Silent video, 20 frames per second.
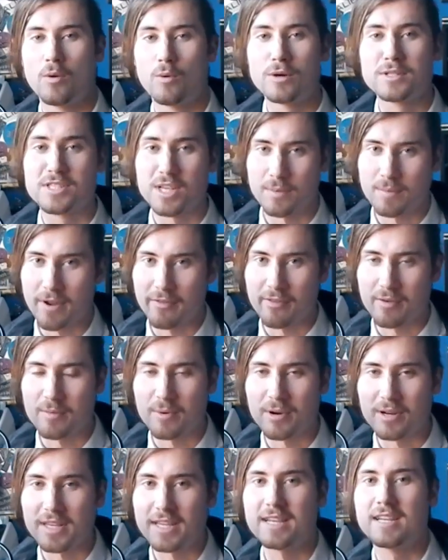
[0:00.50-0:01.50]
What's up,
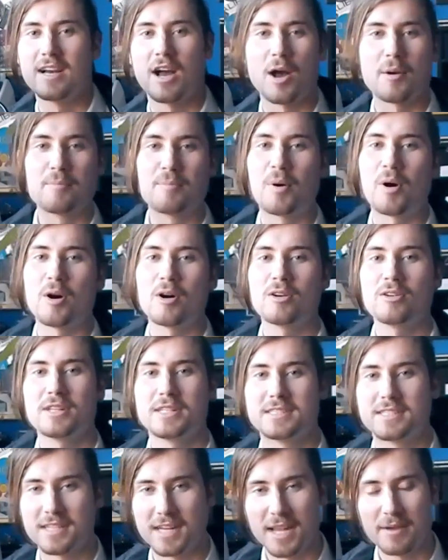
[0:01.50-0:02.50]
everybody? I'm Paul,
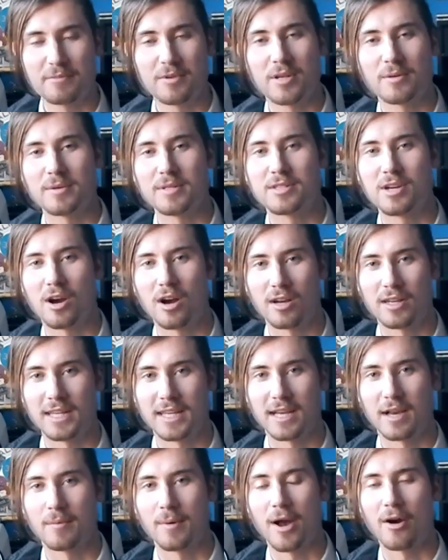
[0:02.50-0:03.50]
and today I'm going to be
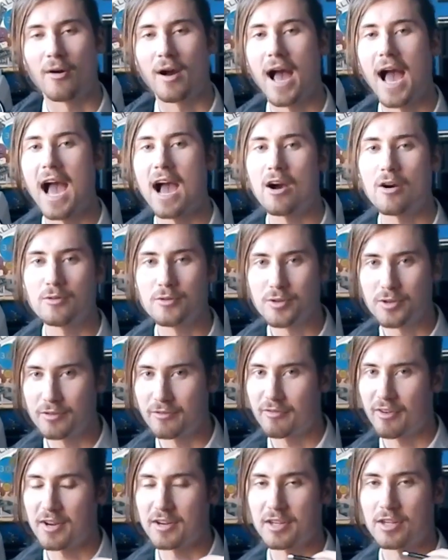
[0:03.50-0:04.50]
talking about how you
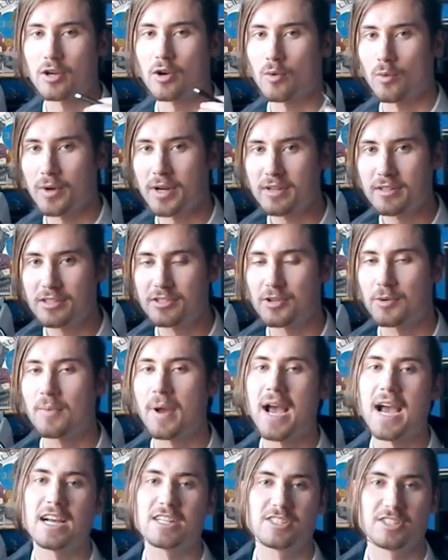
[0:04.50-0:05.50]
can find a career that you're
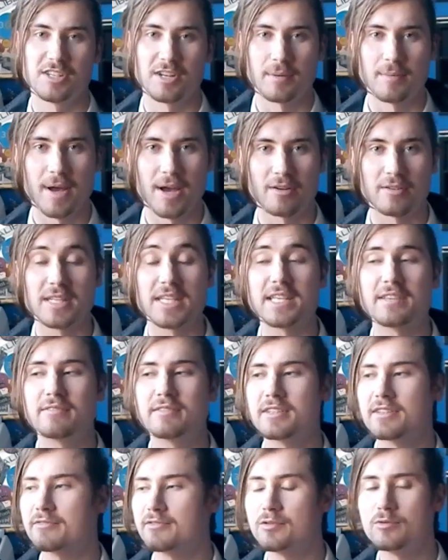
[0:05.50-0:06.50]
passionate about,
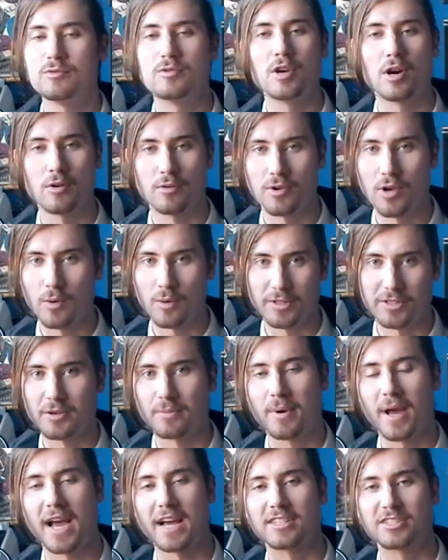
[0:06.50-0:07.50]
even if you don't know what
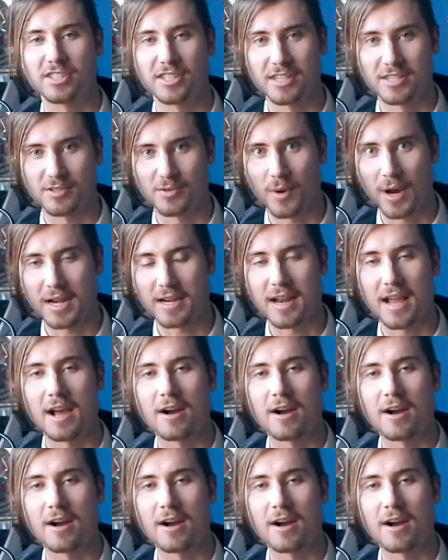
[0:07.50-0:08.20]
your passion is right